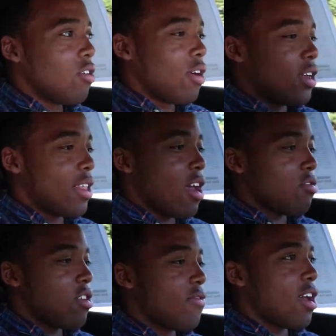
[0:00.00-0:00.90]
Go ahead and
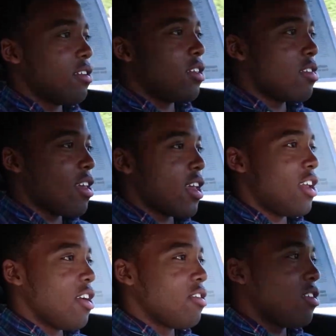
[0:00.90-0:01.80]
downshift down in the second
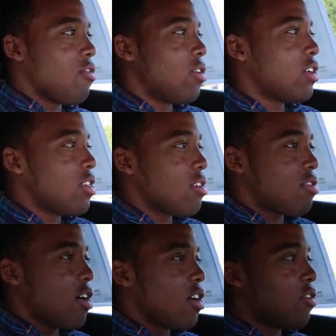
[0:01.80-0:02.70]
here, and then going in
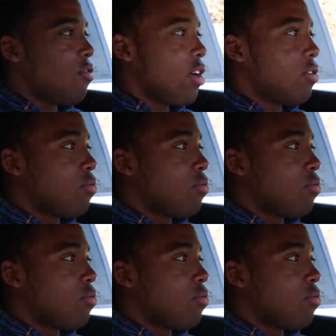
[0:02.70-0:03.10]
this turn and go ahead